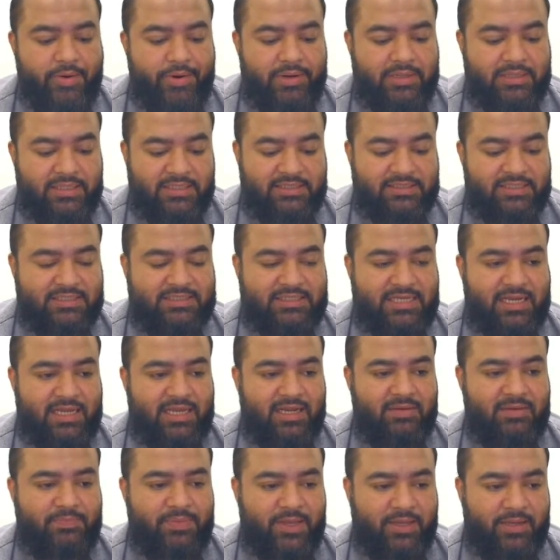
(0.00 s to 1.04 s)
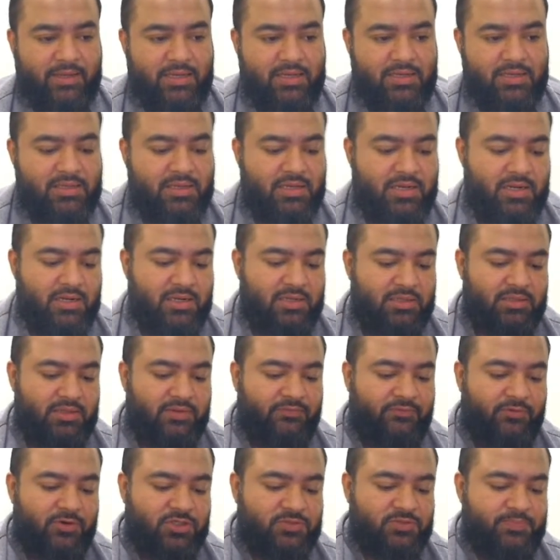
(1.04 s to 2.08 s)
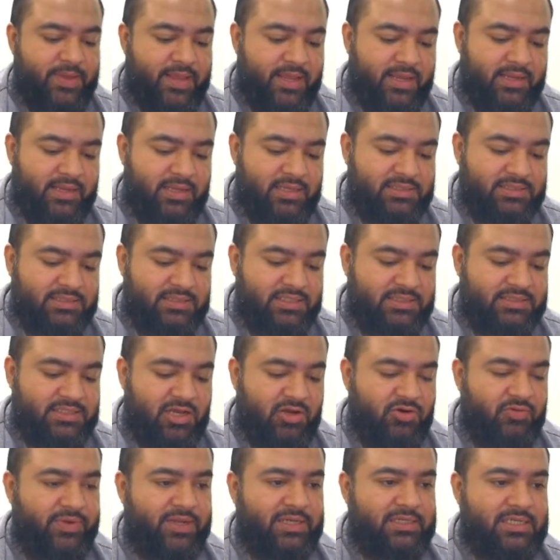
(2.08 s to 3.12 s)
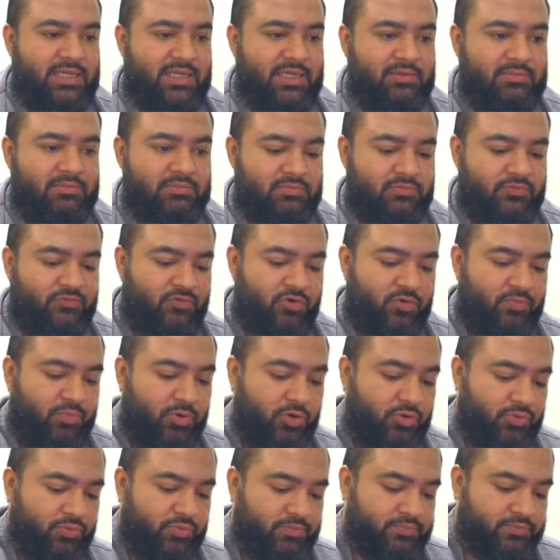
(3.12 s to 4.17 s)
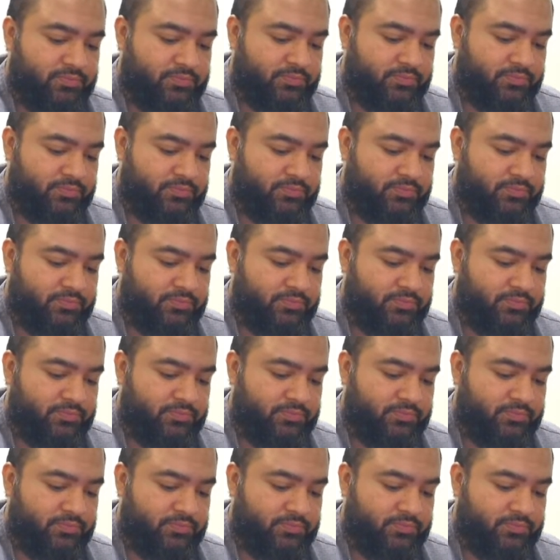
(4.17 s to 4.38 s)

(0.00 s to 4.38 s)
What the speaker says: This is the second pick. The first pick is 6 out of 18 for blue.